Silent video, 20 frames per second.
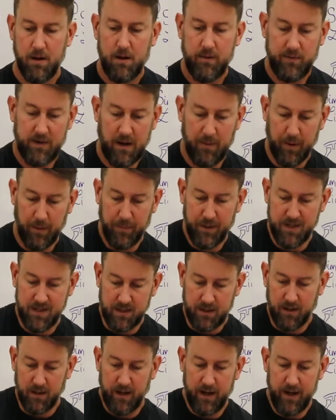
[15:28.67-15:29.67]
Got my piece
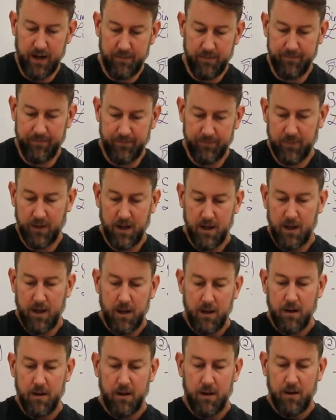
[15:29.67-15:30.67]
of clay.
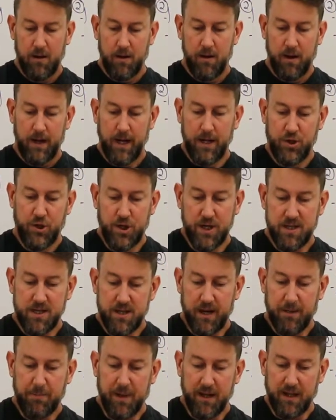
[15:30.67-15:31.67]
And just
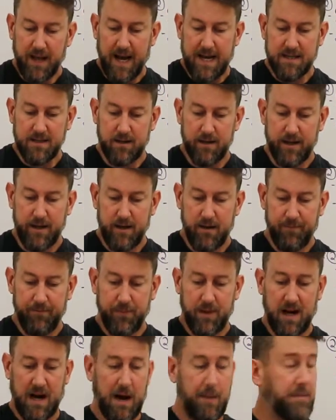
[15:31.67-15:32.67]
like my last lid,
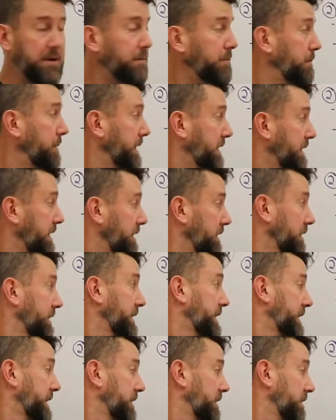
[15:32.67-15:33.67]
I'm going to be making a
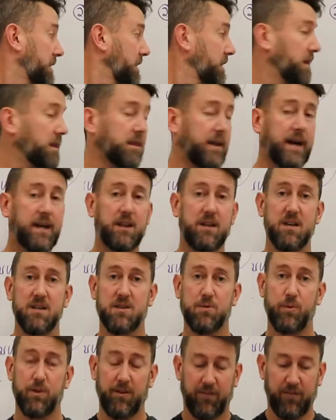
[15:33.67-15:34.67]
lid like
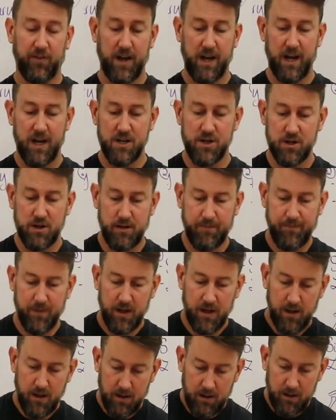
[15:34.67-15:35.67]
this with the flange,
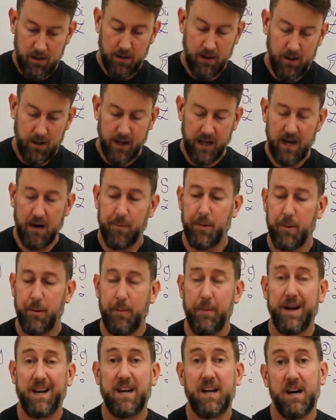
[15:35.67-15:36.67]
and I'm going to
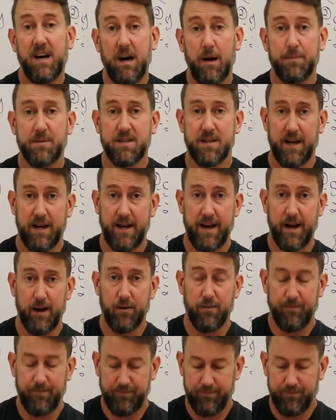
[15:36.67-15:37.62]
be making it upside down.